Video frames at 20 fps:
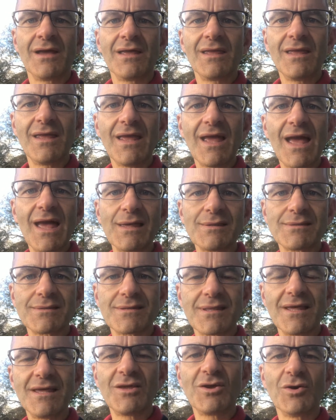Yes,
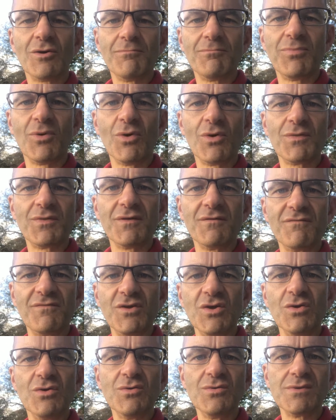take on board the
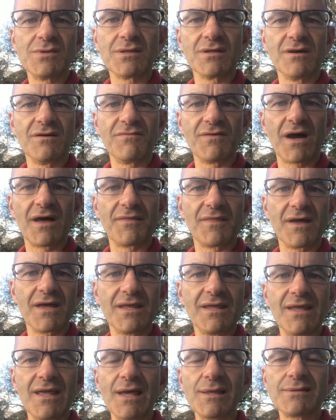views of other.
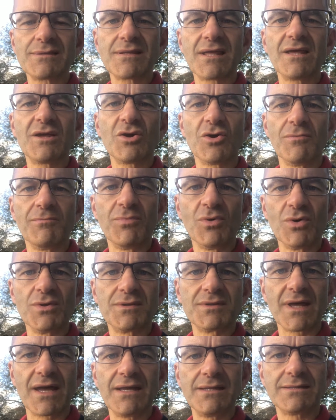Yes, take on
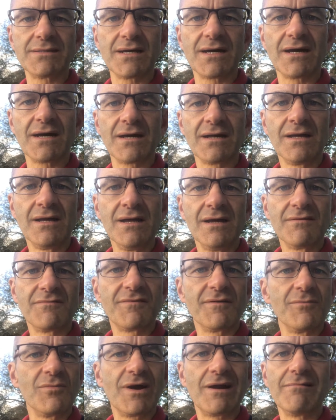board data
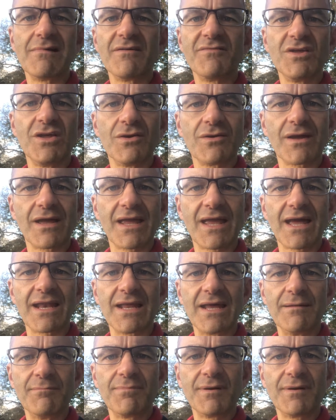from wherever you can get it.